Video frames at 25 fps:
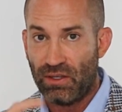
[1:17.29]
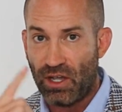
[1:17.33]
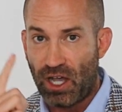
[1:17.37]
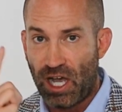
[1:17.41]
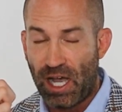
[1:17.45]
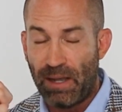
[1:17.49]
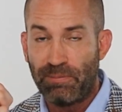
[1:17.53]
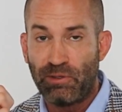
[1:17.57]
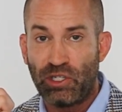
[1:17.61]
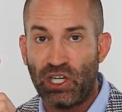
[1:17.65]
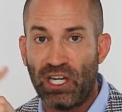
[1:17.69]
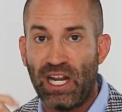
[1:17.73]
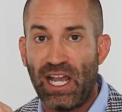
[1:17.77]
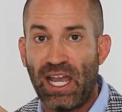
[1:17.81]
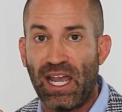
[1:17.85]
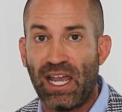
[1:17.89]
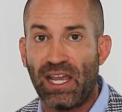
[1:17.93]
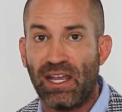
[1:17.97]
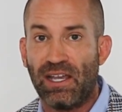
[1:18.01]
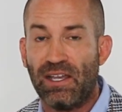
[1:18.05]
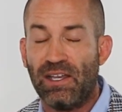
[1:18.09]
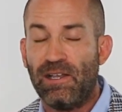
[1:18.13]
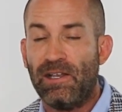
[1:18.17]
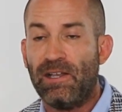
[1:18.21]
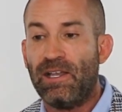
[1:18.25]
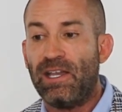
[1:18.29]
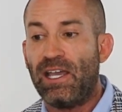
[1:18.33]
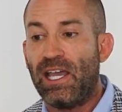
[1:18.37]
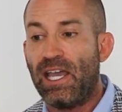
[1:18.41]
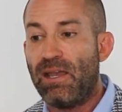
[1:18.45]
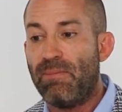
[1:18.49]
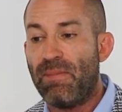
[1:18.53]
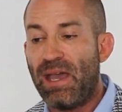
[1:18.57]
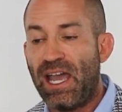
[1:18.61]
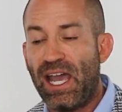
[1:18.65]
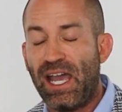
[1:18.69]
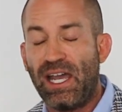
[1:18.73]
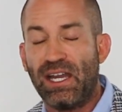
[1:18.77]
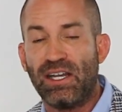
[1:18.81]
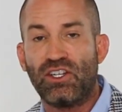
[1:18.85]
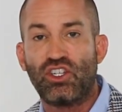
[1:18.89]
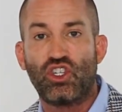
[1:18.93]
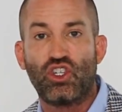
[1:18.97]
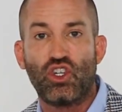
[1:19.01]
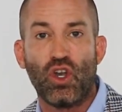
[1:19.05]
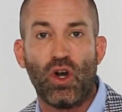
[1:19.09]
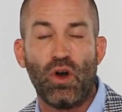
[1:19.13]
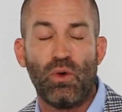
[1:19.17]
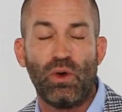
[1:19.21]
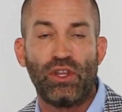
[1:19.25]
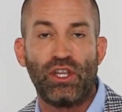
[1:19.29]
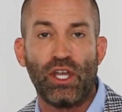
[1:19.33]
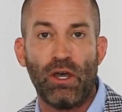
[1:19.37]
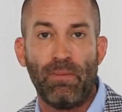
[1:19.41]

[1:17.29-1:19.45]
Option A, hey Matt, it's Joel with